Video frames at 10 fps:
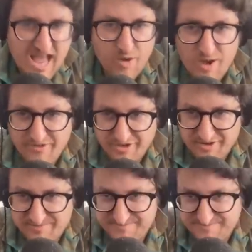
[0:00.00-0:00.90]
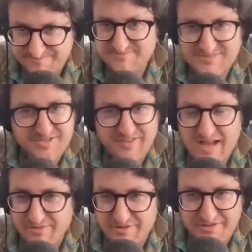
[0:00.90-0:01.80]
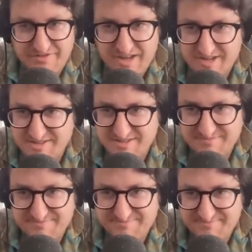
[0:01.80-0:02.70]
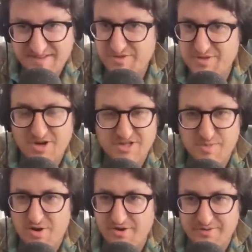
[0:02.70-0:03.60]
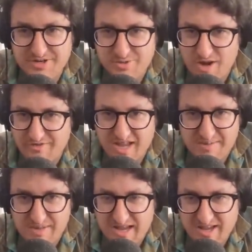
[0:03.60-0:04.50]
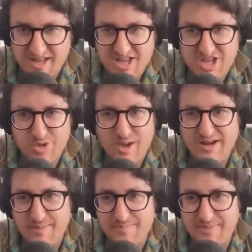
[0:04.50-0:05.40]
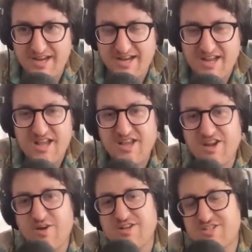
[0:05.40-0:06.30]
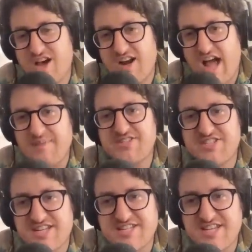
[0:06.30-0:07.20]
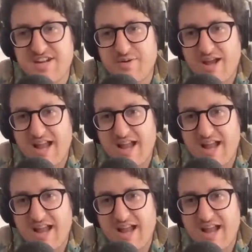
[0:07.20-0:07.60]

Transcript: However, survival of the fittest. If you start smoking when you're 12 like me, you end up being, you know, Hassan, I'm 16